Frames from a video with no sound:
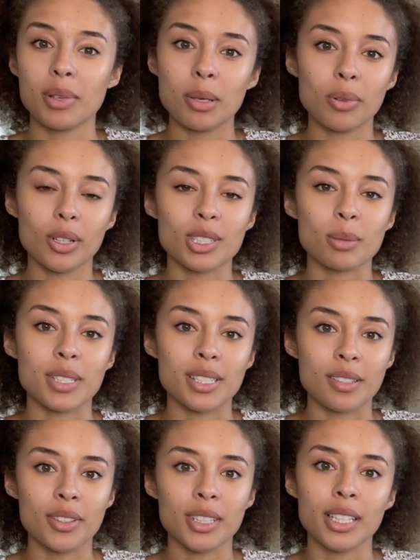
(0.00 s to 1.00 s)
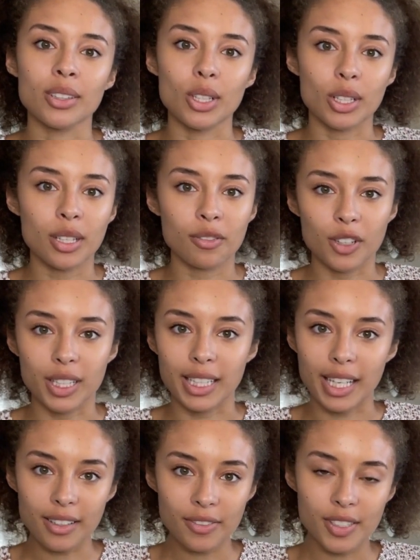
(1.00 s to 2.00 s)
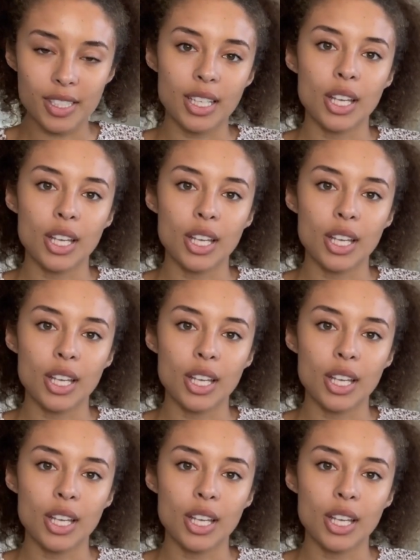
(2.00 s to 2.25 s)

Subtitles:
people are specifically looking for gifts.